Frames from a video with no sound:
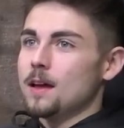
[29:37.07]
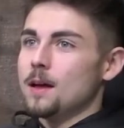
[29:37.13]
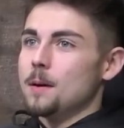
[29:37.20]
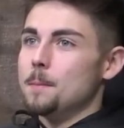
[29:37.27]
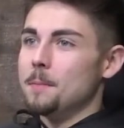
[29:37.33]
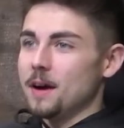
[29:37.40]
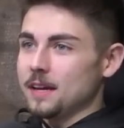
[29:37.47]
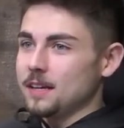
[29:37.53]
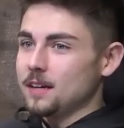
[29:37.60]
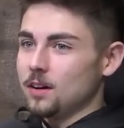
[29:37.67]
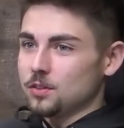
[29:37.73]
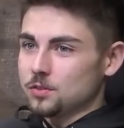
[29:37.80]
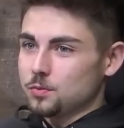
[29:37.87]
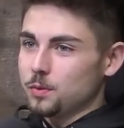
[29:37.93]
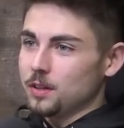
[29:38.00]
Mike
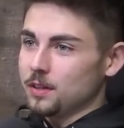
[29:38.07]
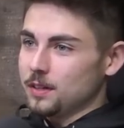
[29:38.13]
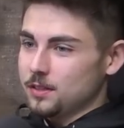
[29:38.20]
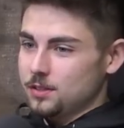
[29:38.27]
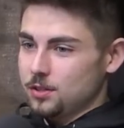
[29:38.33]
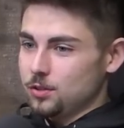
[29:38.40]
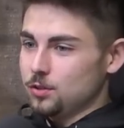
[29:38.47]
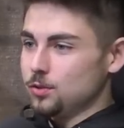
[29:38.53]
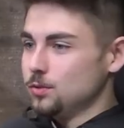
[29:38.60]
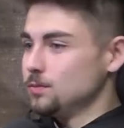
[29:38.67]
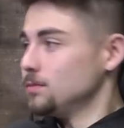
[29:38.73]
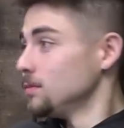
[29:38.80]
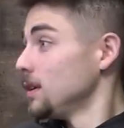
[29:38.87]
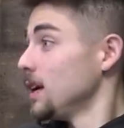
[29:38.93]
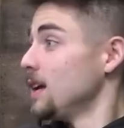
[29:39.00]
Young's willing
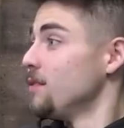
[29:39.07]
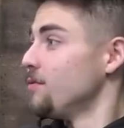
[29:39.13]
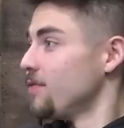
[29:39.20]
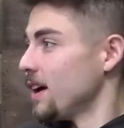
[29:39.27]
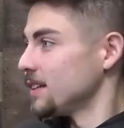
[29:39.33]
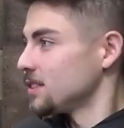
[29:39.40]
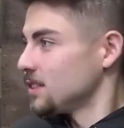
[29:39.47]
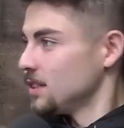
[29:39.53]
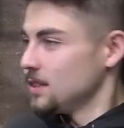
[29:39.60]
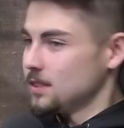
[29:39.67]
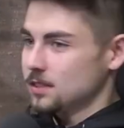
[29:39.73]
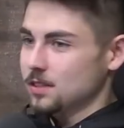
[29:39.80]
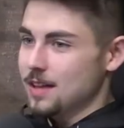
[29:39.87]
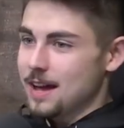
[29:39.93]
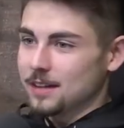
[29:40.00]
to invest in
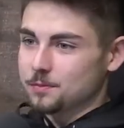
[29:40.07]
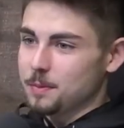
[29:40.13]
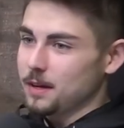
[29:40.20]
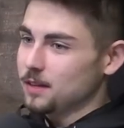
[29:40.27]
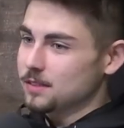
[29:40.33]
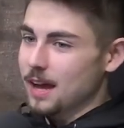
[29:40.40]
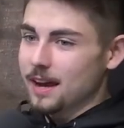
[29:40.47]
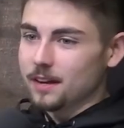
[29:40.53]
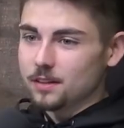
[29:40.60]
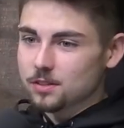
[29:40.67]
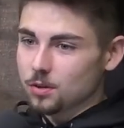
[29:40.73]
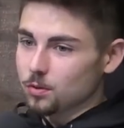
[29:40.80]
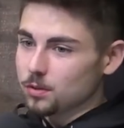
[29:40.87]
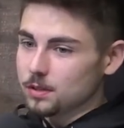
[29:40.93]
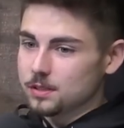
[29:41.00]
this class because I could
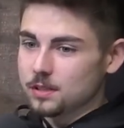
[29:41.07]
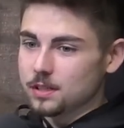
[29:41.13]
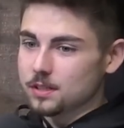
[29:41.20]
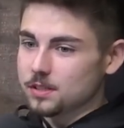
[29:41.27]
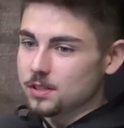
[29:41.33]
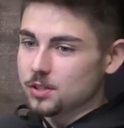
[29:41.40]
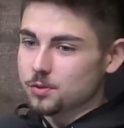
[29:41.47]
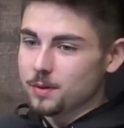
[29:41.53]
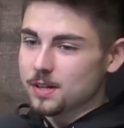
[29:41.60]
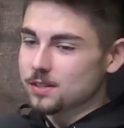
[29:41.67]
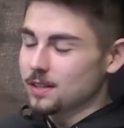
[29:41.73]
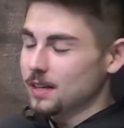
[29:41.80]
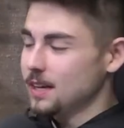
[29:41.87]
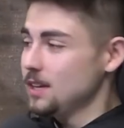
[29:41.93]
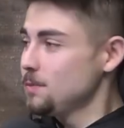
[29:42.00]
totally see a
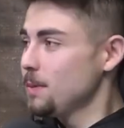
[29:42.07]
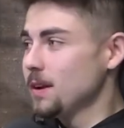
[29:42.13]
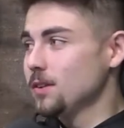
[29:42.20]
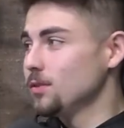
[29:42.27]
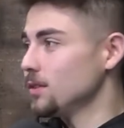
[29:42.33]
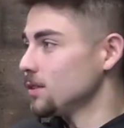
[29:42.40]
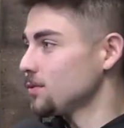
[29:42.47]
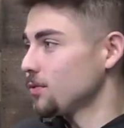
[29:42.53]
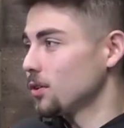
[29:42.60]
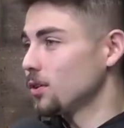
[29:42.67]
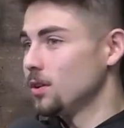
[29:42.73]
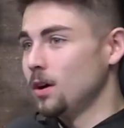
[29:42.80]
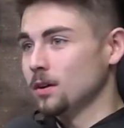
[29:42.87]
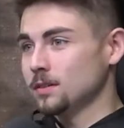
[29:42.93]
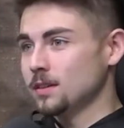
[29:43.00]
situation like he's been doing this for a
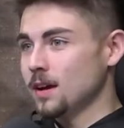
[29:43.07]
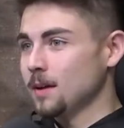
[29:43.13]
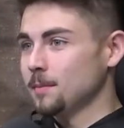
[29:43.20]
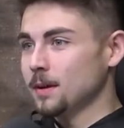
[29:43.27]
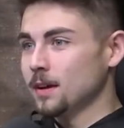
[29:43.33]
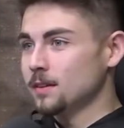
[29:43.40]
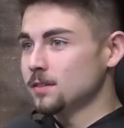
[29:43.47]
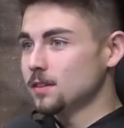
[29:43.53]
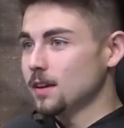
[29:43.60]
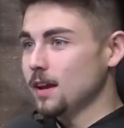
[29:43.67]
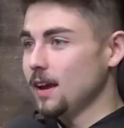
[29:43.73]
long time, guys,